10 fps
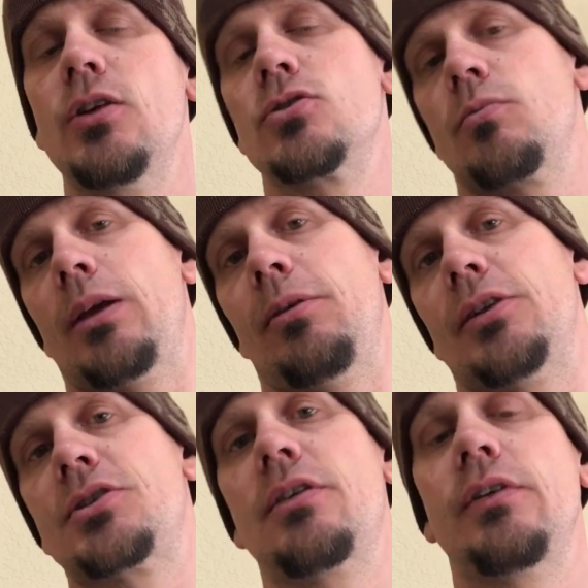So maybe
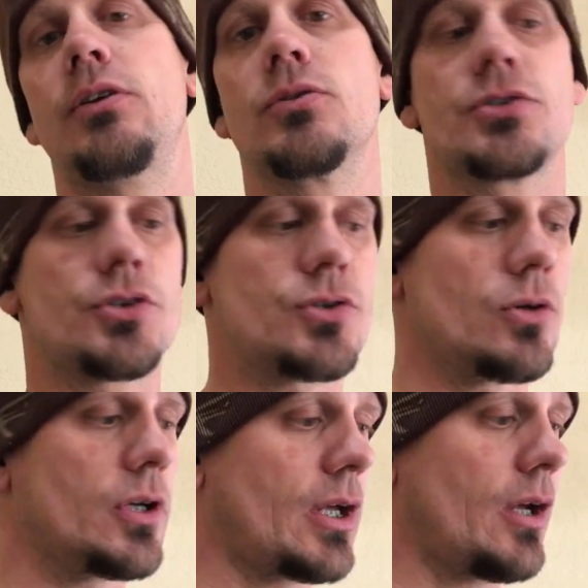in seven years, the
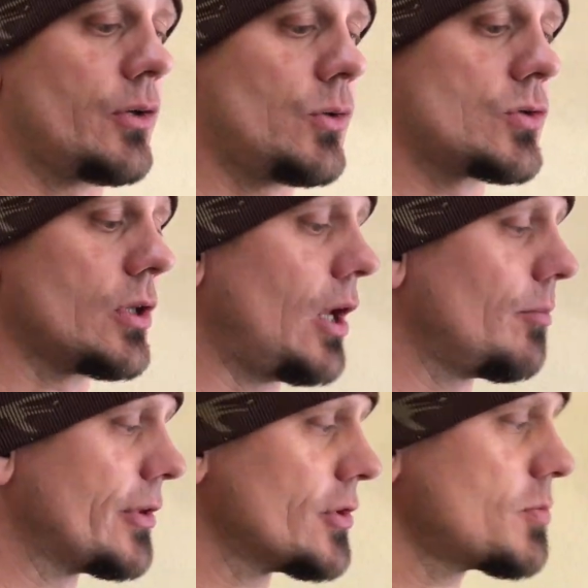circuit got used a
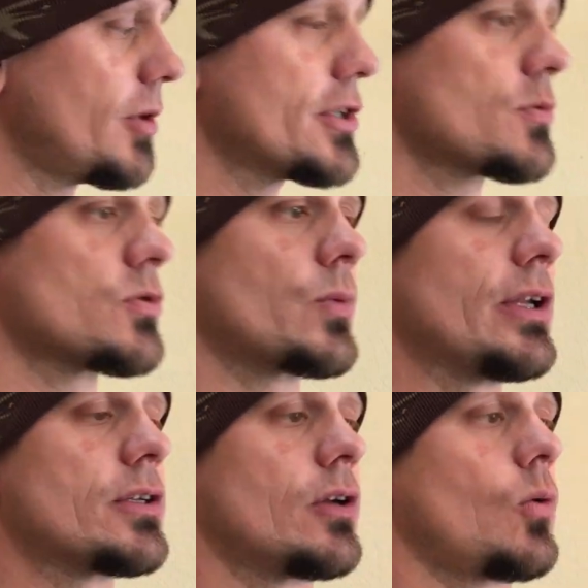lot, but this place was
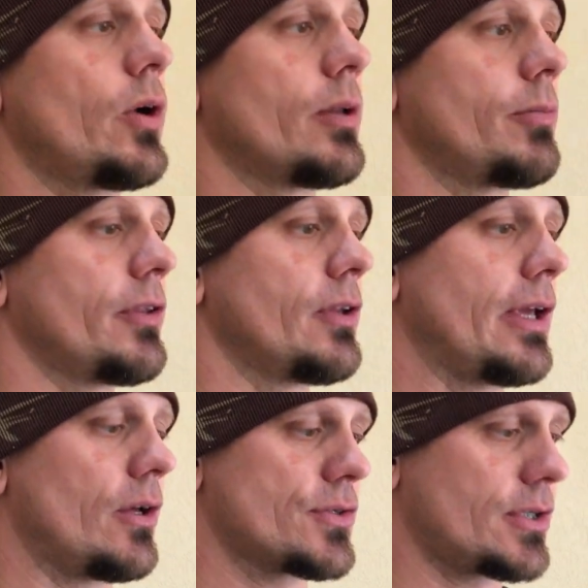rented quite a bit, the
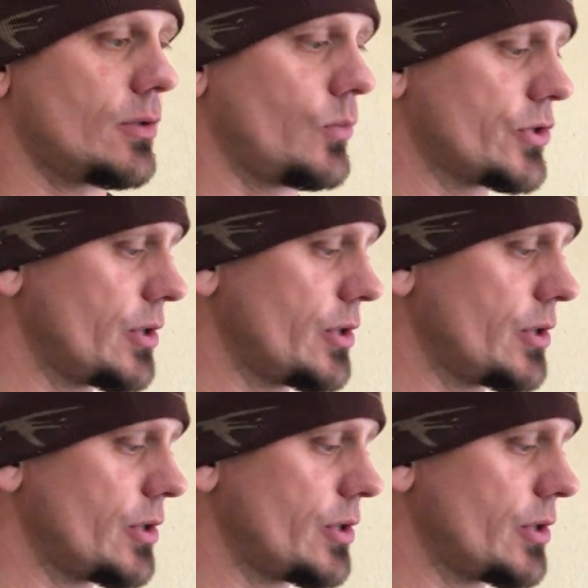gal said when